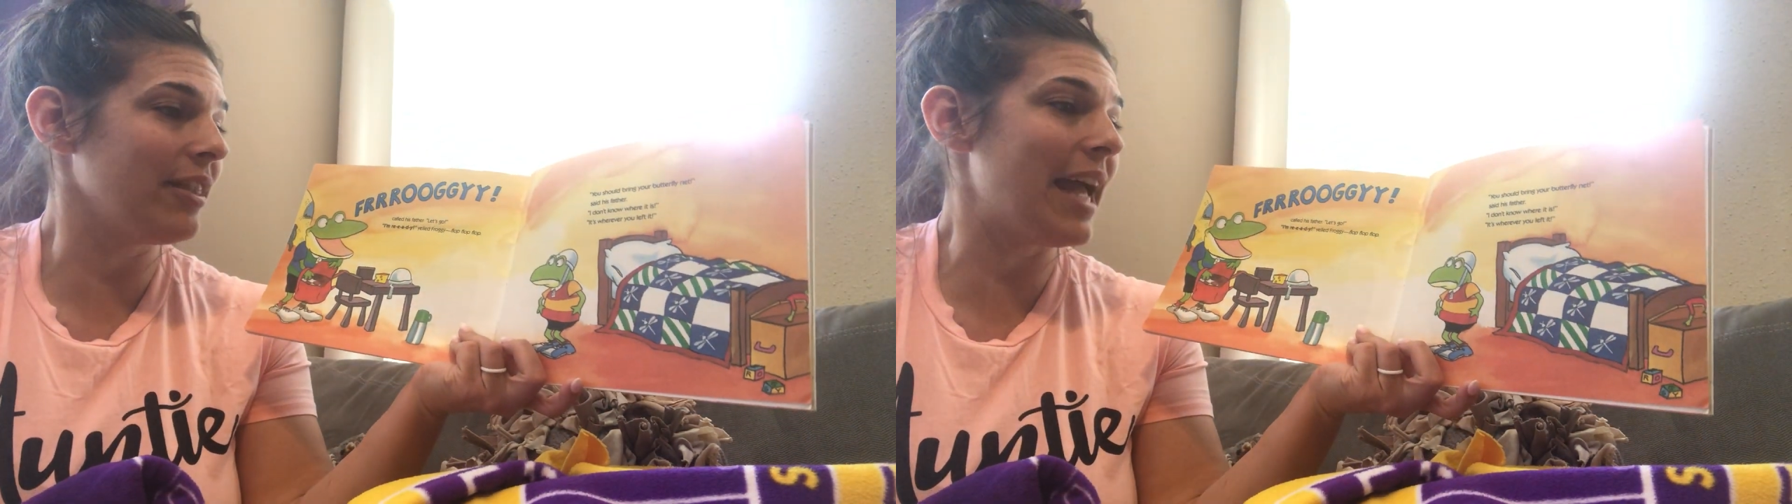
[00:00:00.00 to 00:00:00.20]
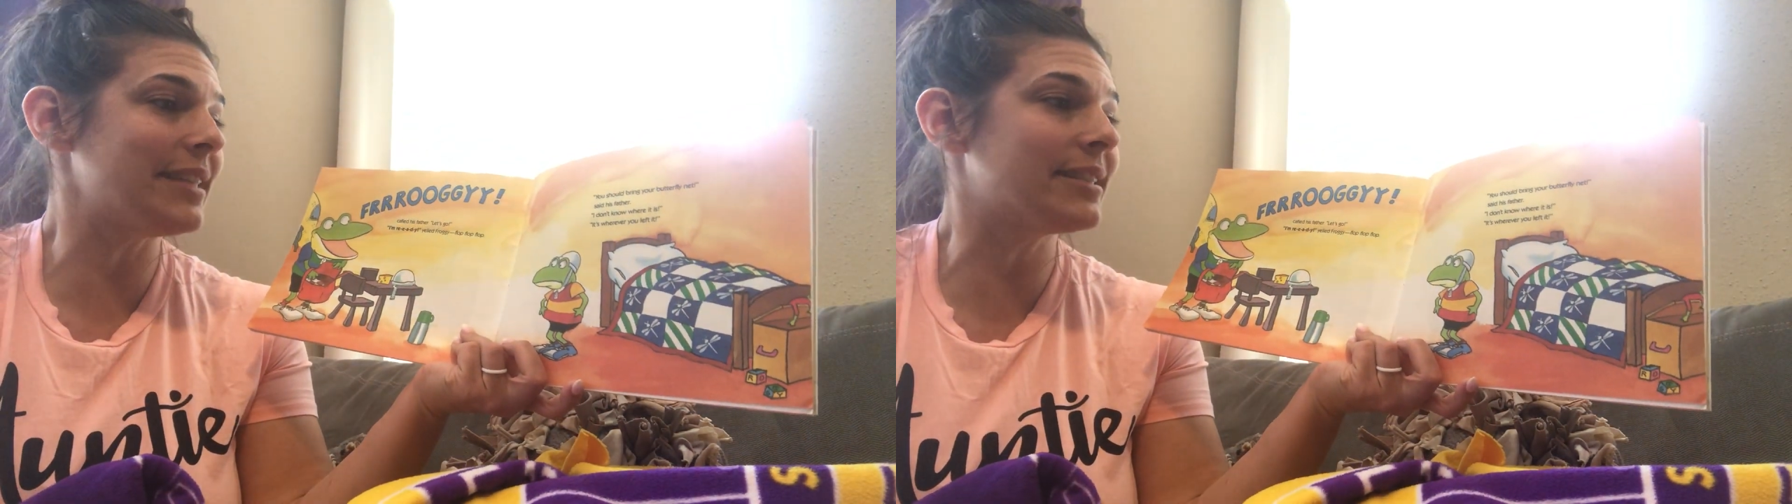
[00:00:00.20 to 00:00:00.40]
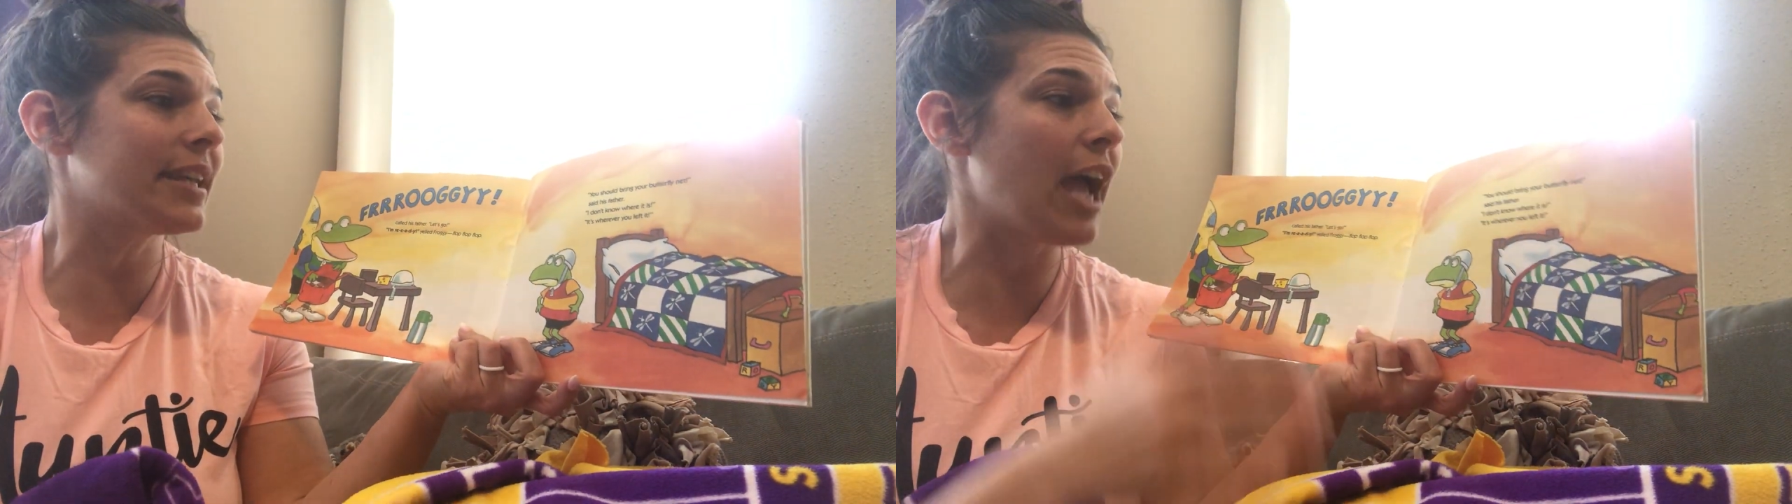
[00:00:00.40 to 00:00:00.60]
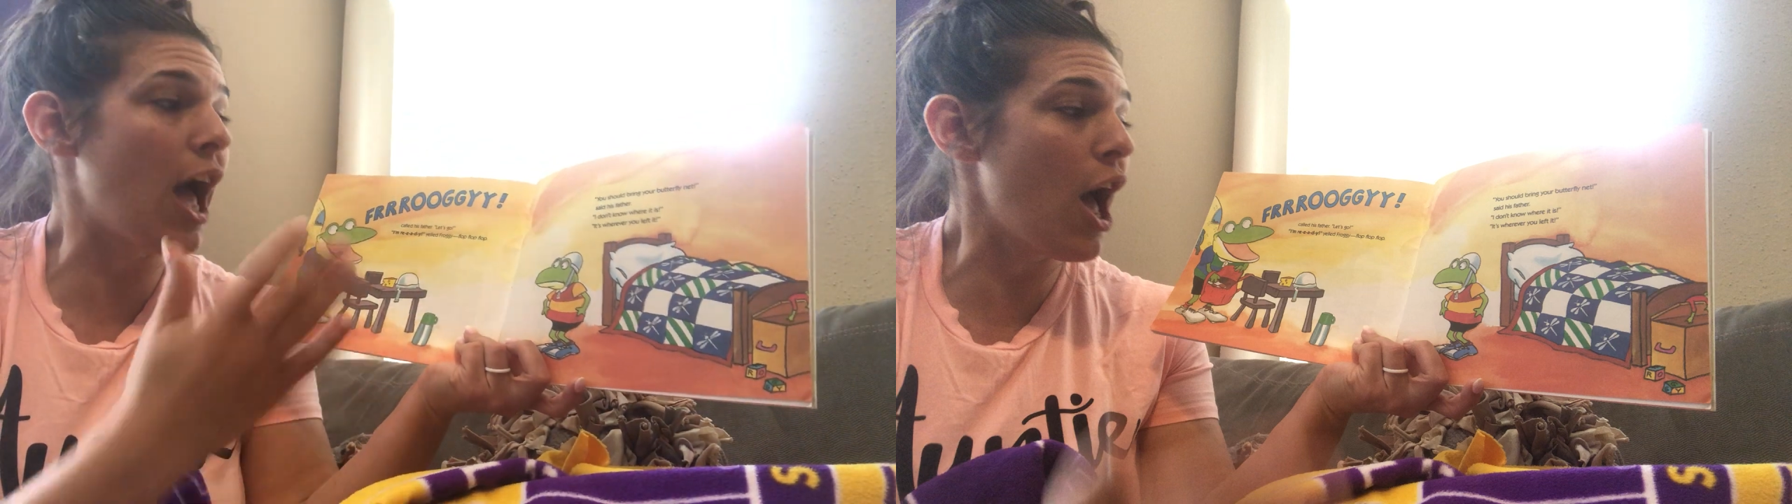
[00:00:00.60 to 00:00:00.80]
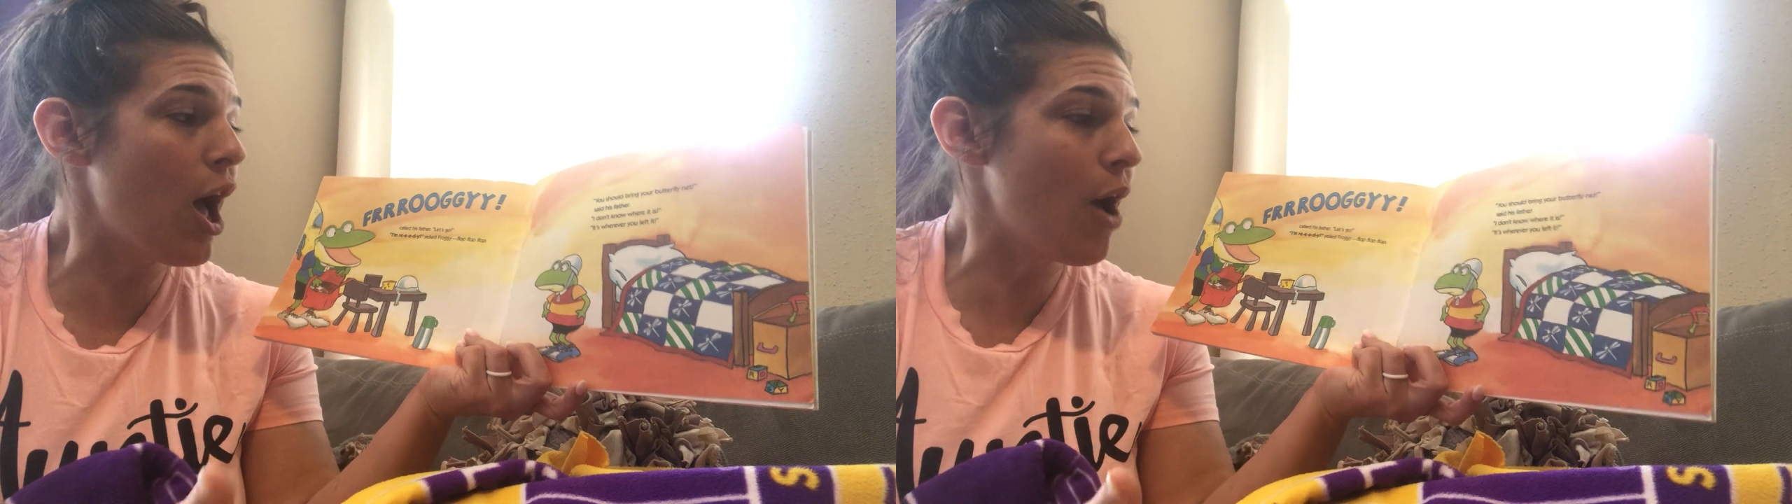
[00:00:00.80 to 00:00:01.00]
Let's
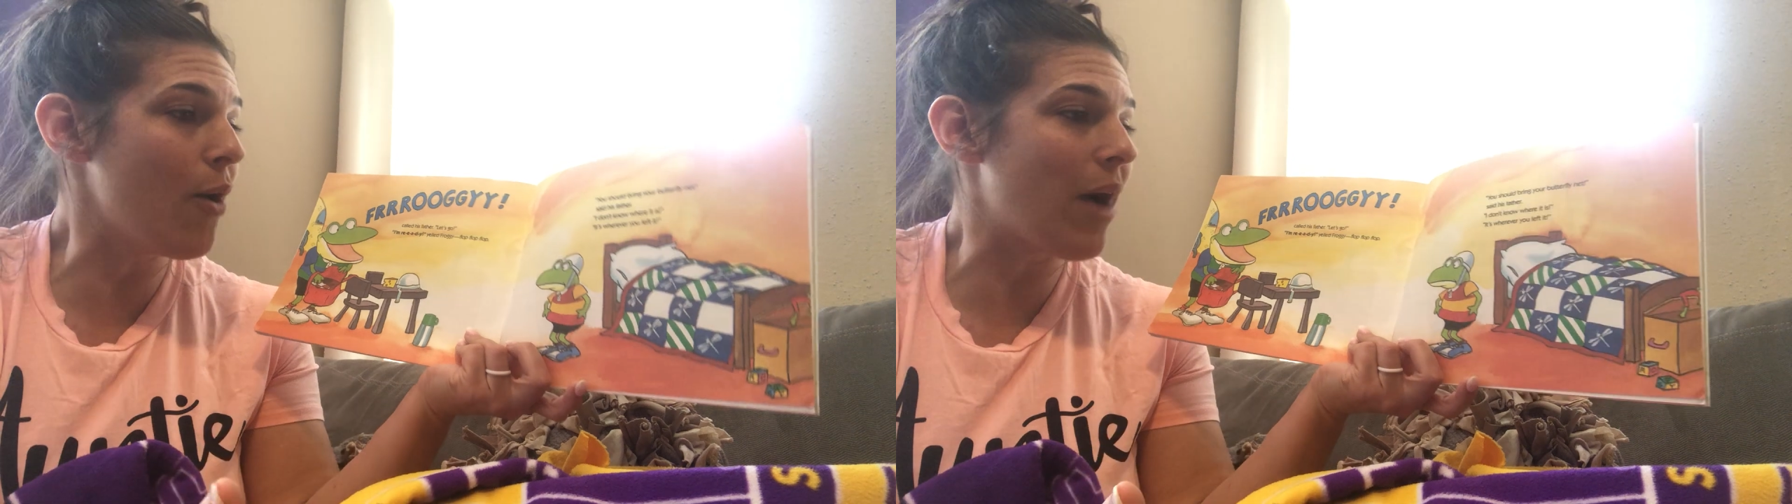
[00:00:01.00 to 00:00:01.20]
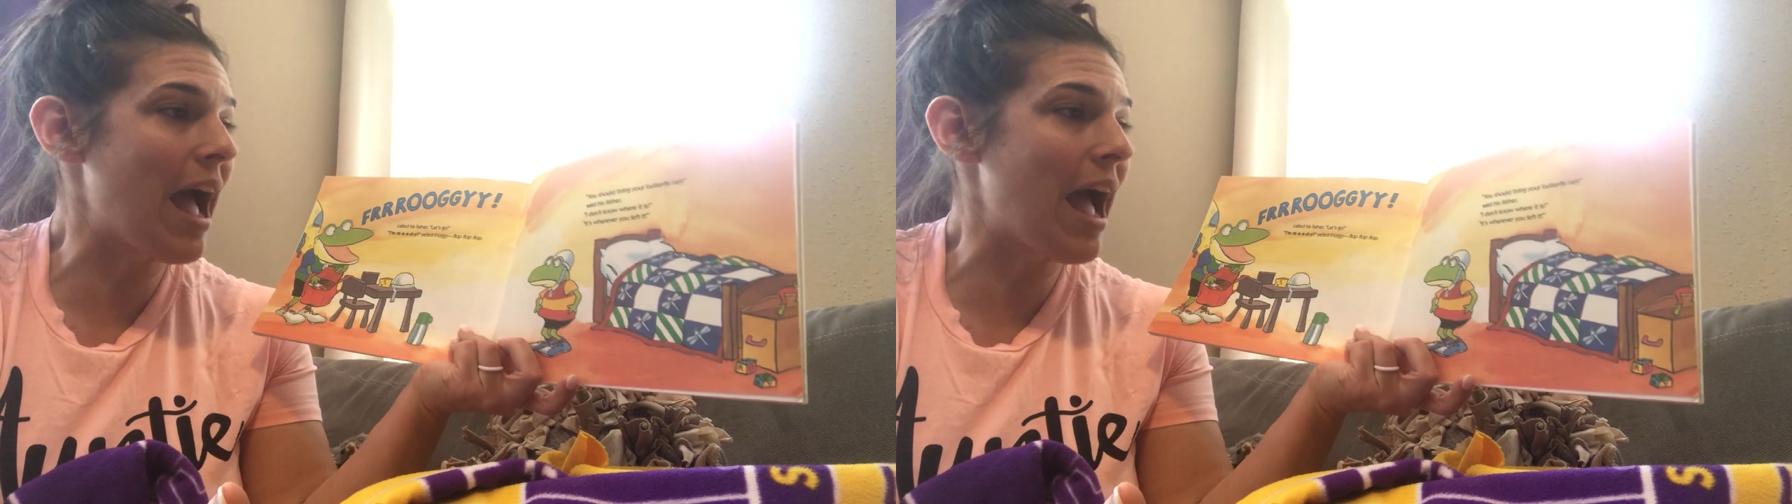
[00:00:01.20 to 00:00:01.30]
go,